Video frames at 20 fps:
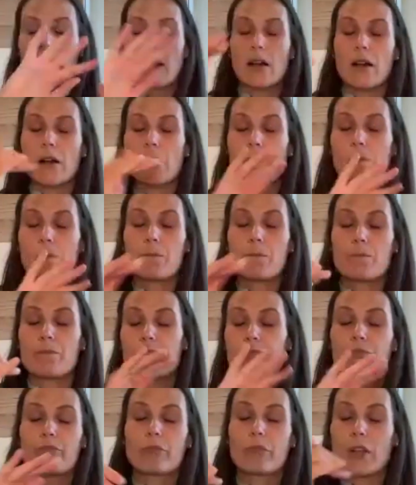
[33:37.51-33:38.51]

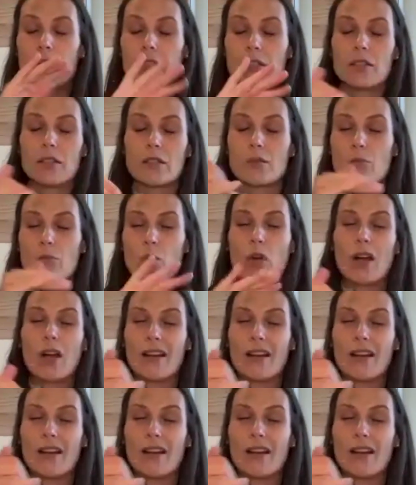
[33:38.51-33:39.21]
And this is more